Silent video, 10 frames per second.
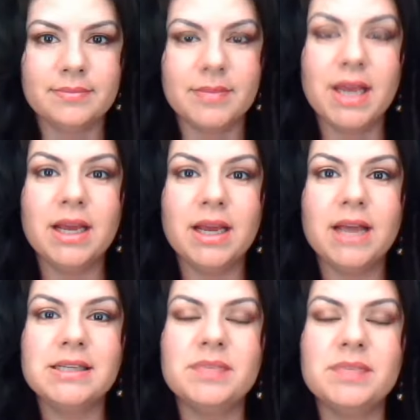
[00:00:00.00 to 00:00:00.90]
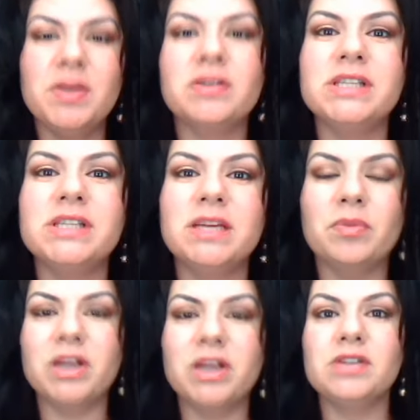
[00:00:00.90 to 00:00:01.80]
Hey guys, it's me, Christina
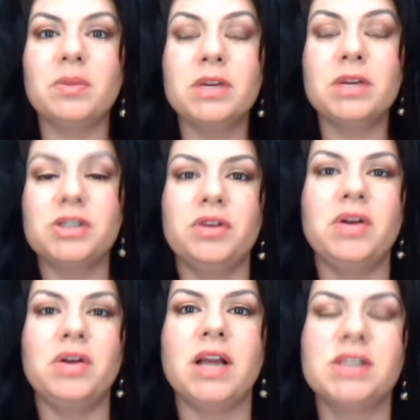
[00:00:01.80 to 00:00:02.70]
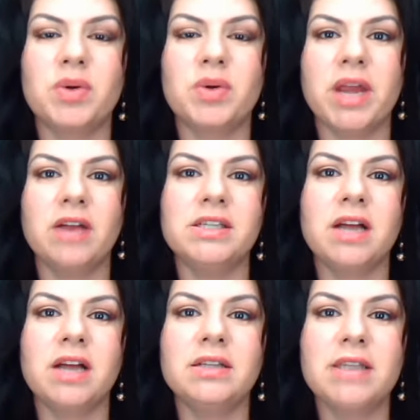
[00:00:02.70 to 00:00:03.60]
Marie. So I'm going to show you guys a quick
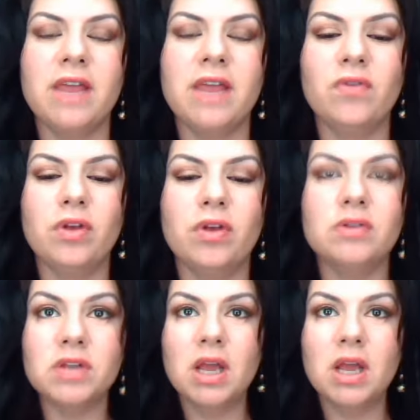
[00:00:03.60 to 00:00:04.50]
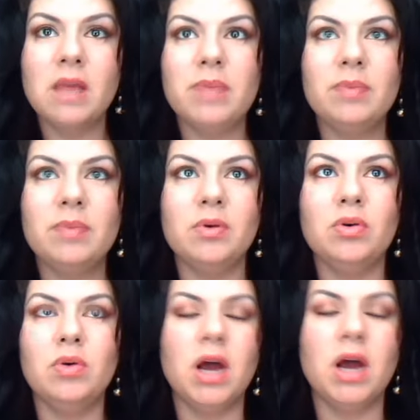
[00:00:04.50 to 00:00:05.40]
hairstyle today for those people who uh,